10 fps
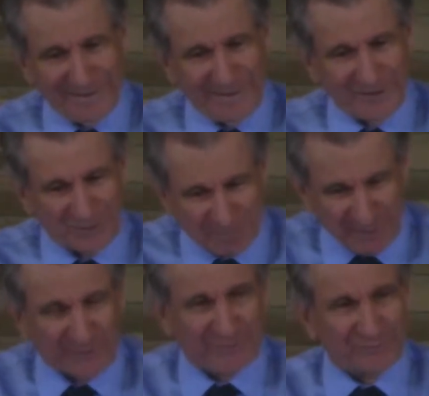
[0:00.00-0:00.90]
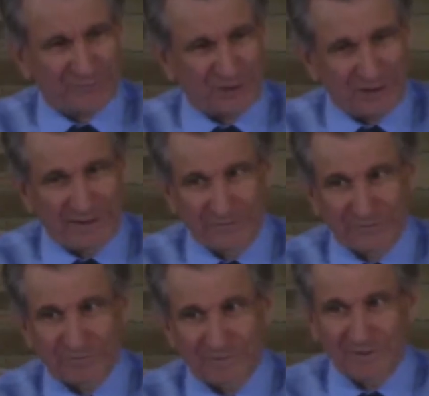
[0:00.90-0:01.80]
in spiritual jeans
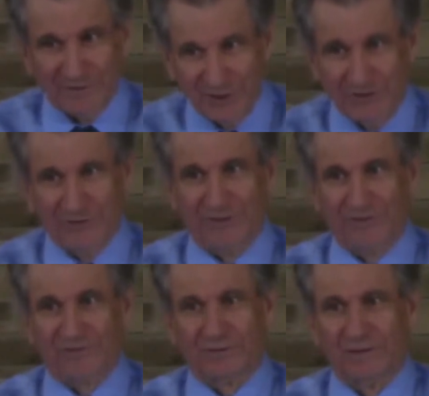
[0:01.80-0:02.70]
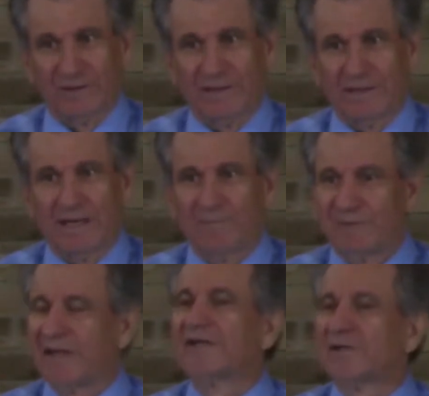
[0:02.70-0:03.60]
and t-shirts, I'm
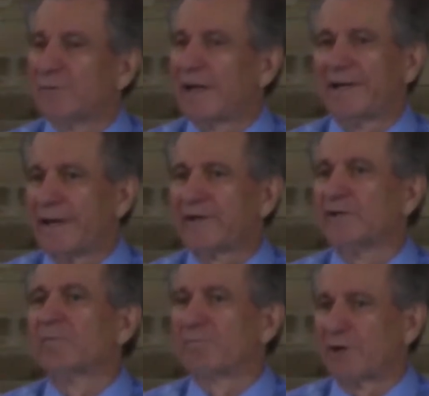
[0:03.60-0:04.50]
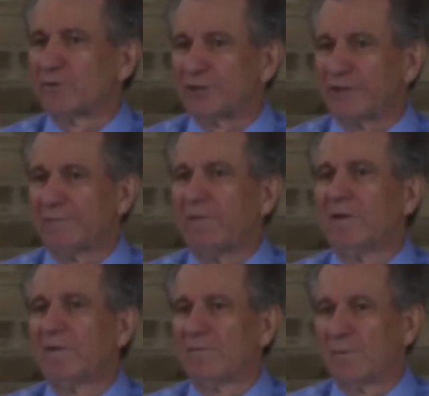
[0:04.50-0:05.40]
telling you right now, you're approaching him
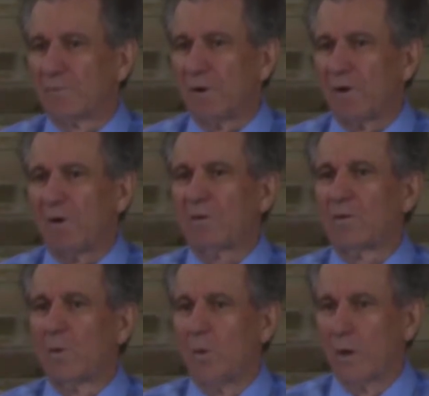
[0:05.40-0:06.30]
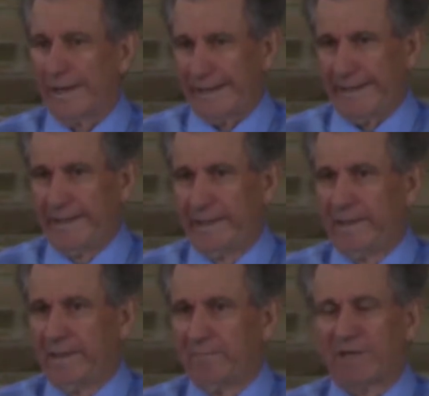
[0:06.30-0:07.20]
the wrong way,
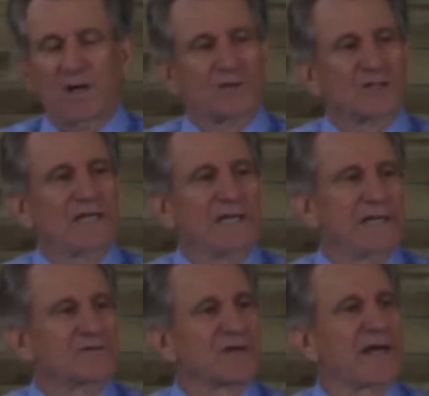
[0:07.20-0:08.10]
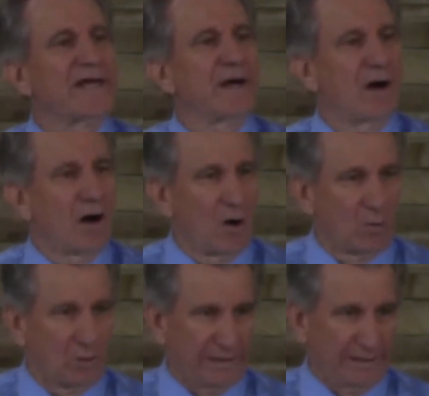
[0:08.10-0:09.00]
because he is a
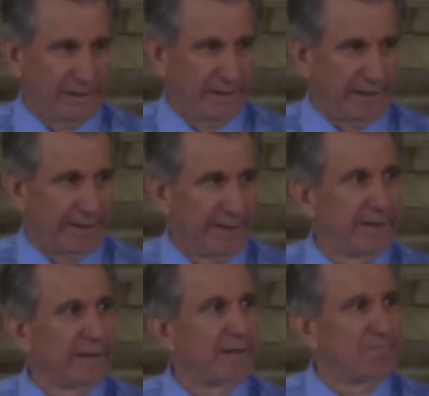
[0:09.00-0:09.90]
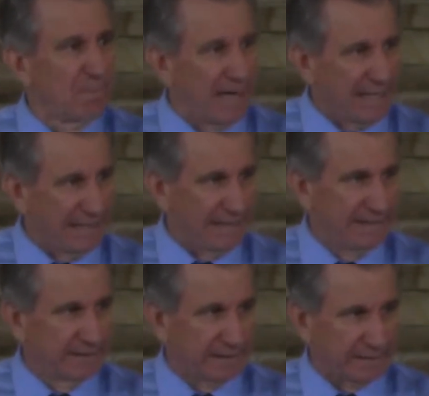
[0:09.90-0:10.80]
holy God, a mighty
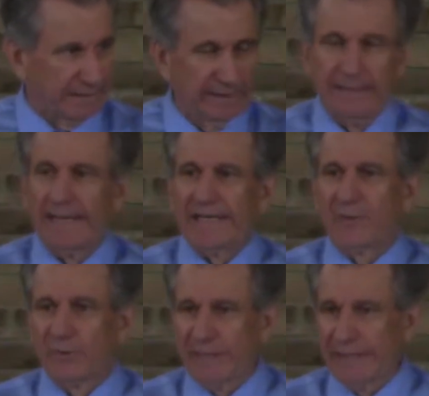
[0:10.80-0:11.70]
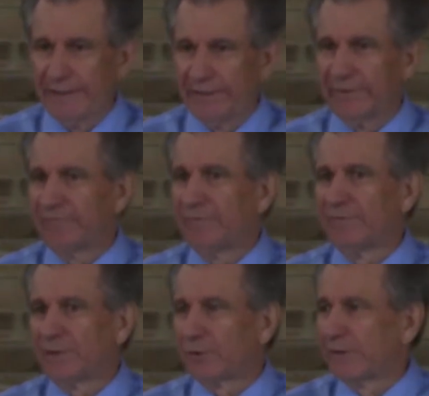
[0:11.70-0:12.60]
God, the creator
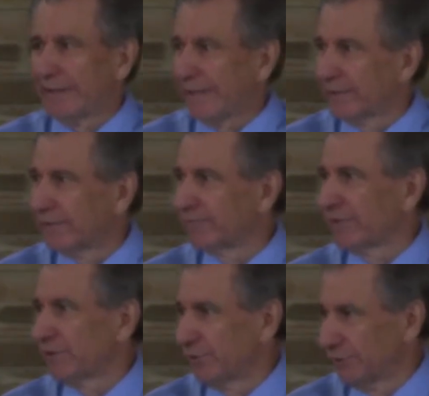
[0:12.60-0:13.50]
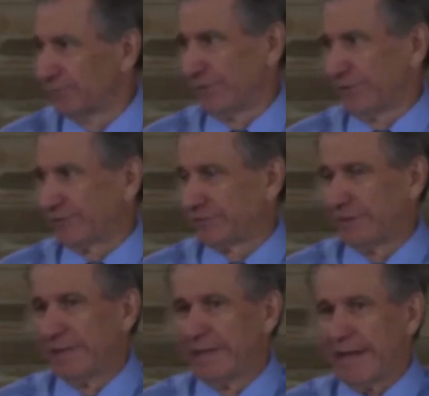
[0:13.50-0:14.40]
of the universe.
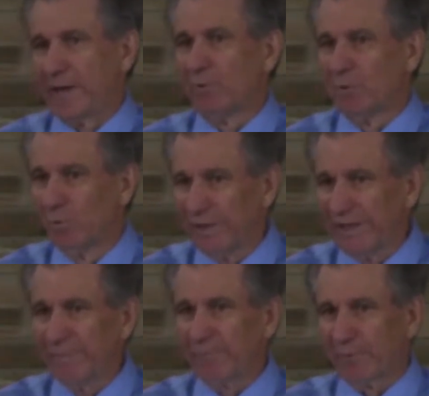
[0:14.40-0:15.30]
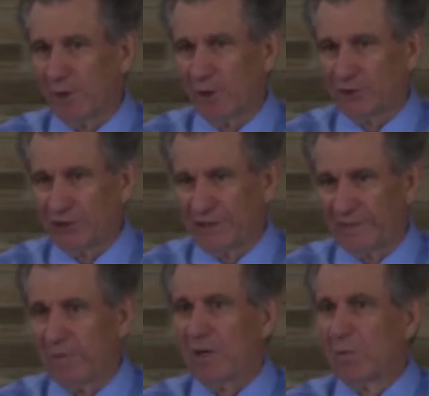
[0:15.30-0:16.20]
And when we approach
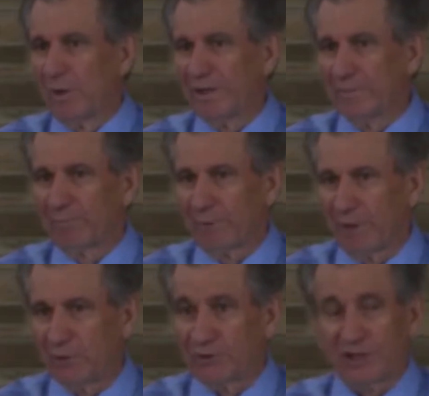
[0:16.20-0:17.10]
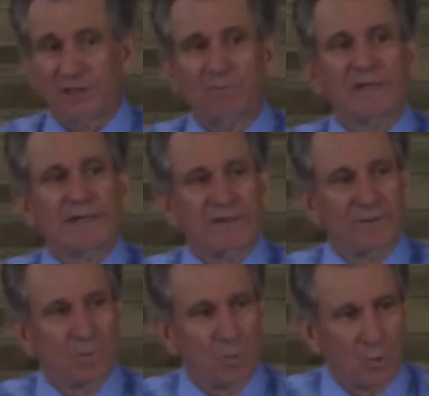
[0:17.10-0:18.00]
him, we approach him in
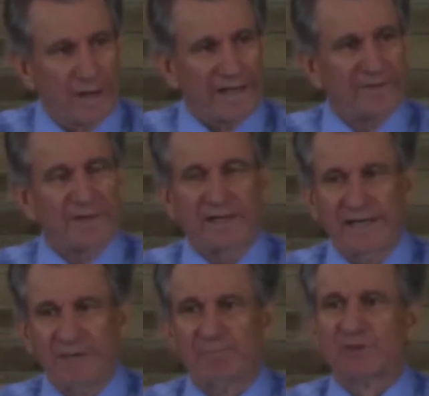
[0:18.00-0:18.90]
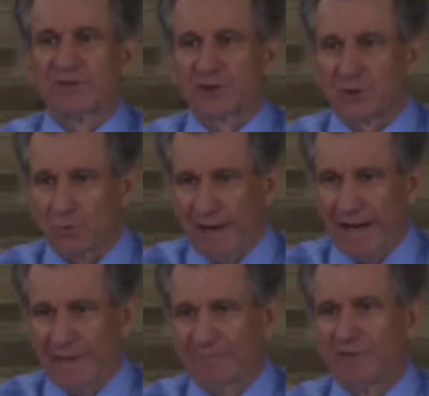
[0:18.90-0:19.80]
the way that he
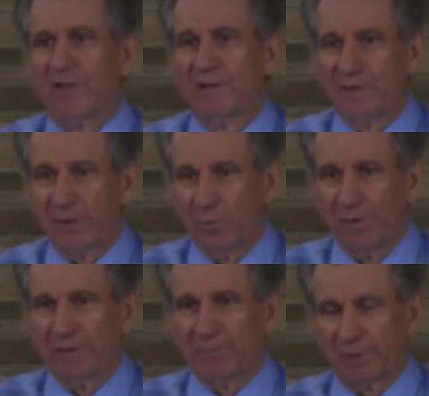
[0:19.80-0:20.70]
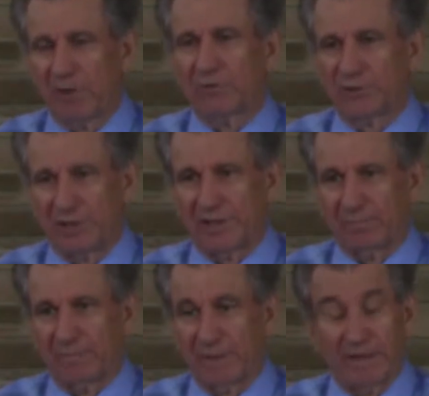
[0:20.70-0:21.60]
prescribes that we approach him.
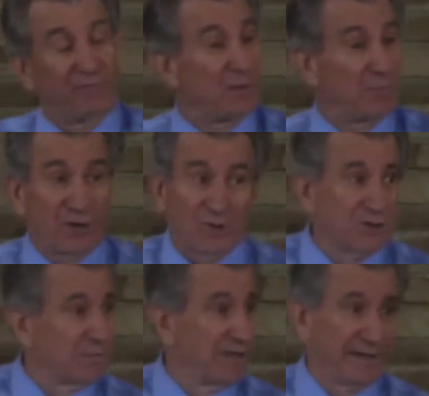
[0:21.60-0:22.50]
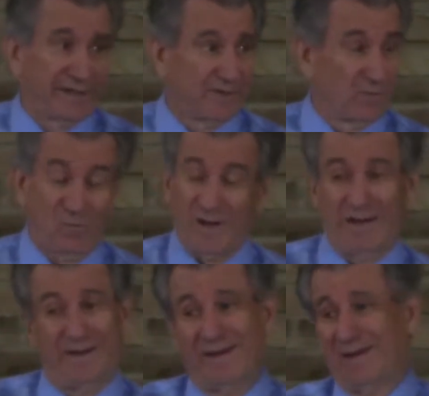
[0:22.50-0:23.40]
And if we approach him in any other
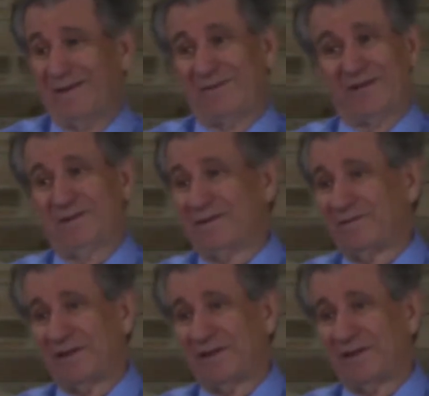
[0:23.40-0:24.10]
way, then